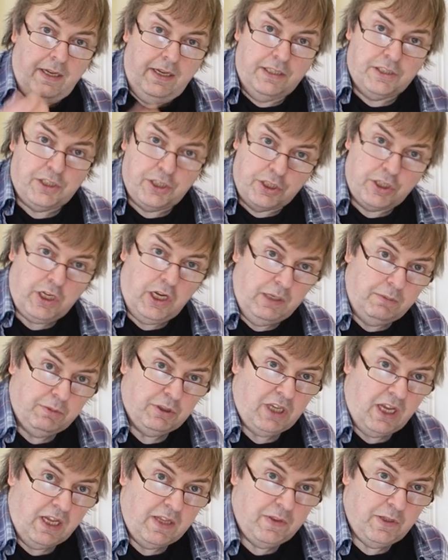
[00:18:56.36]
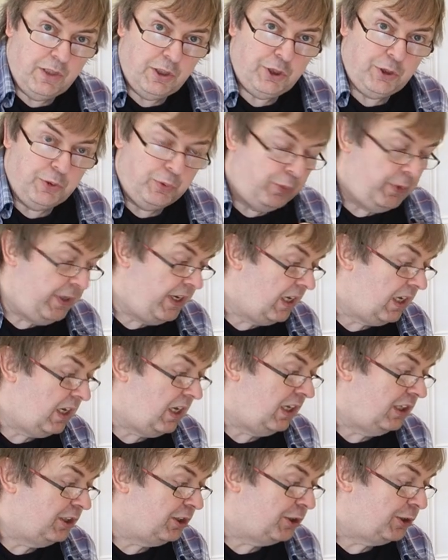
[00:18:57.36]
It's at times like this you
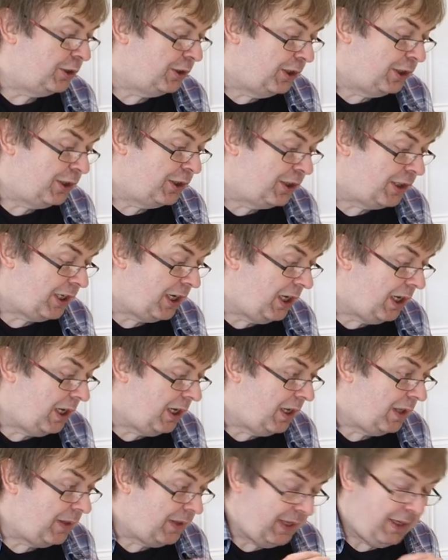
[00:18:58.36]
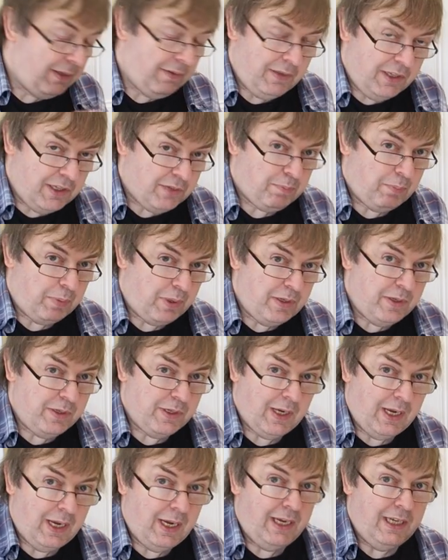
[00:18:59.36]
realise that this
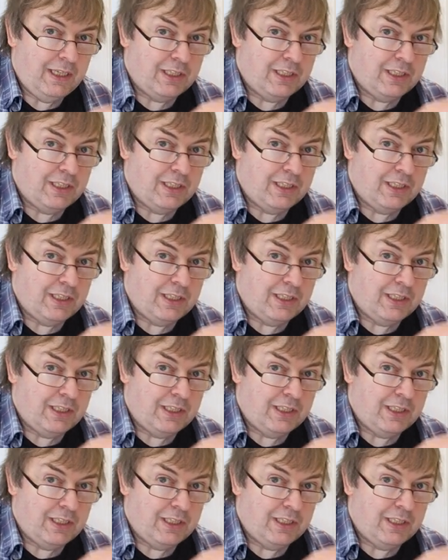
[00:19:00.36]
printer